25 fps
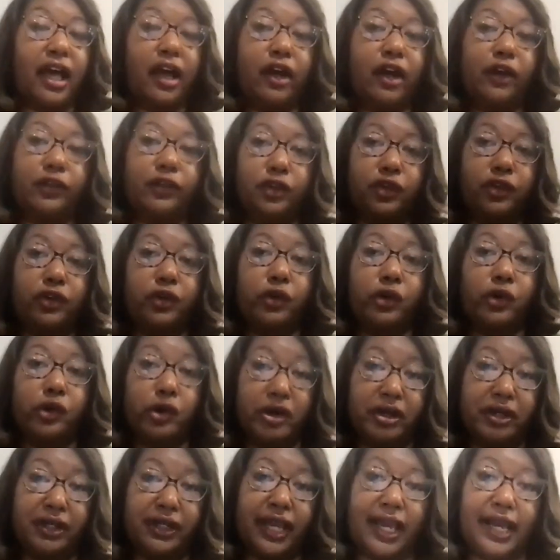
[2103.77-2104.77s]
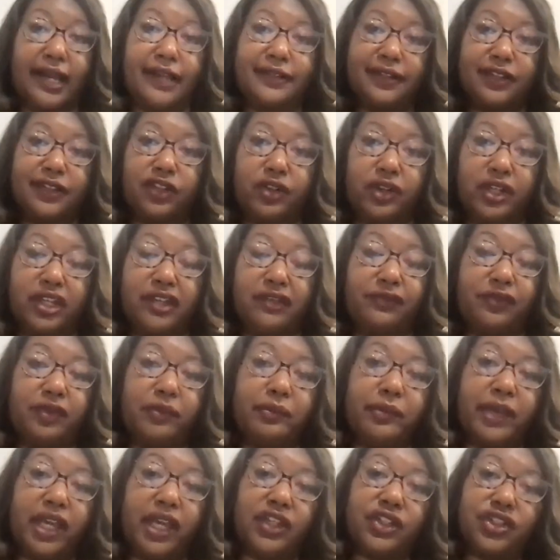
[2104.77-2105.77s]
how you're organizing your
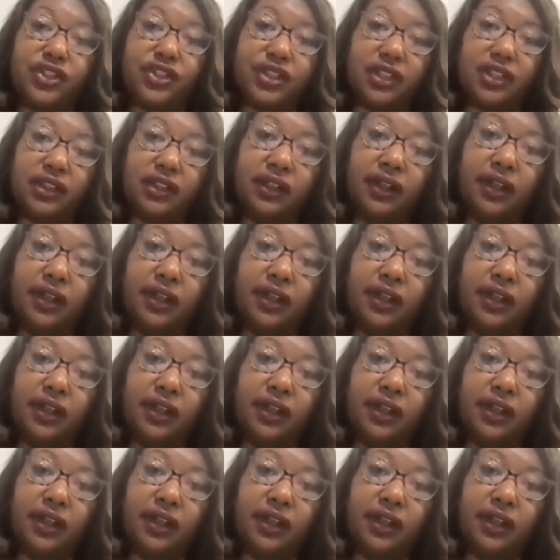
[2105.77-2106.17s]
information.